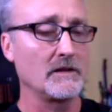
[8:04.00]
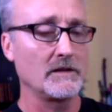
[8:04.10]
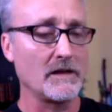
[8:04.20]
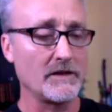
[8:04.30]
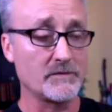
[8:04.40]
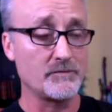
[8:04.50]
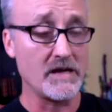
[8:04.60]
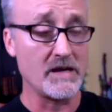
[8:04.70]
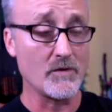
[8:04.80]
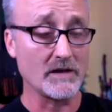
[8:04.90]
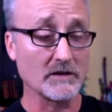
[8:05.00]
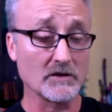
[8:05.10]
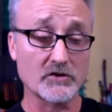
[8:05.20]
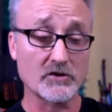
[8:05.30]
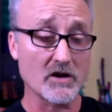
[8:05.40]
this B went a little
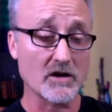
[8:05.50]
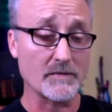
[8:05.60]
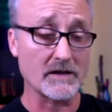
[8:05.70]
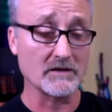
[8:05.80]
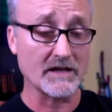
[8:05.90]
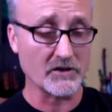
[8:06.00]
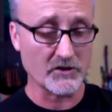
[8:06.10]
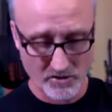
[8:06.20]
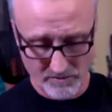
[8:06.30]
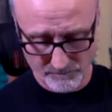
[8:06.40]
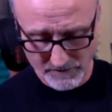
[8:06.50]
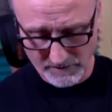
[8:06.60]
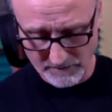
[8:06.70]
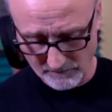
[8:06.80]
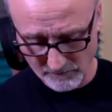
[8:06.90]
sharp. I don't like a sharp
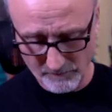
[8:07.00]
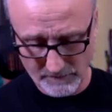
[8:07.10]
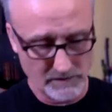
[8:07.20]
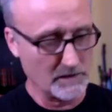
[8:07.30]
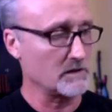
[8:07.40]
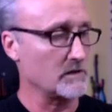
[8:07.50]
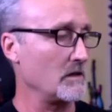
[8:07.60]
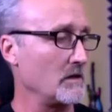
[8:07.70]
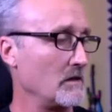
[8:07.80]
B. Nobody does. I'm